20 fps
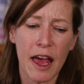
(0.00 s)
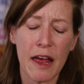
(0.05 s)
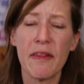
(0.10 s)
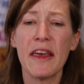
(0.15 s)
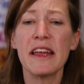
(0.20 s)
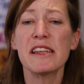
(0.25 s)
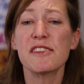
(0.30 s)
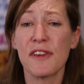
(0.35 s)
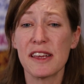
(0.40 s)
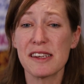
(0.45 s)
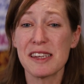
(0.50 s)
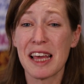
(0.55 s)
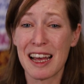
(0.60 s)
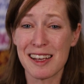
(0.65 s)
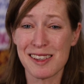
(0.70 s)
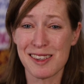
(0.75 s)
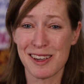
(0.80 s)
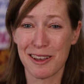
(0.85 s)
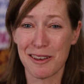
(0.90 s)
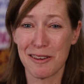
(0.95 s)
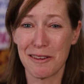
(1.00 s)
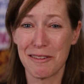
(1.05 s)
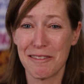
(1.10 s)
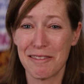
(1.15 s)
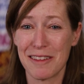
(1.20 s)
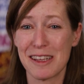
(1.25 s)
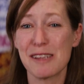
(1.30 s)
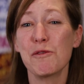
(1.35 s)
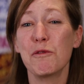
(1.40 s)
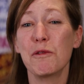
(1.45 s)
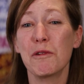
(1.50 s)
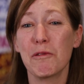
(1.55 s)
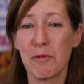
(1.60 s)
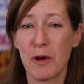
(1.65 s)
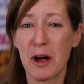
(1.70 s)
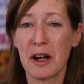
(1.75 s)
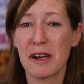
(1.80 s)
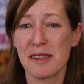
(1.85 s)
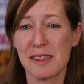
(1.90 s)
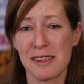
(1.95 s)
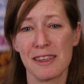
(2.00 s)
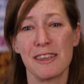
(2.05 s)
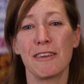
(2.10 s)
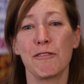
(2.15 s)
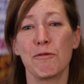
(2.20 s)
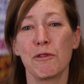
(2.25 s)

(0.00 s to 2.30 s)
And that's fantastic. That's what we want to see.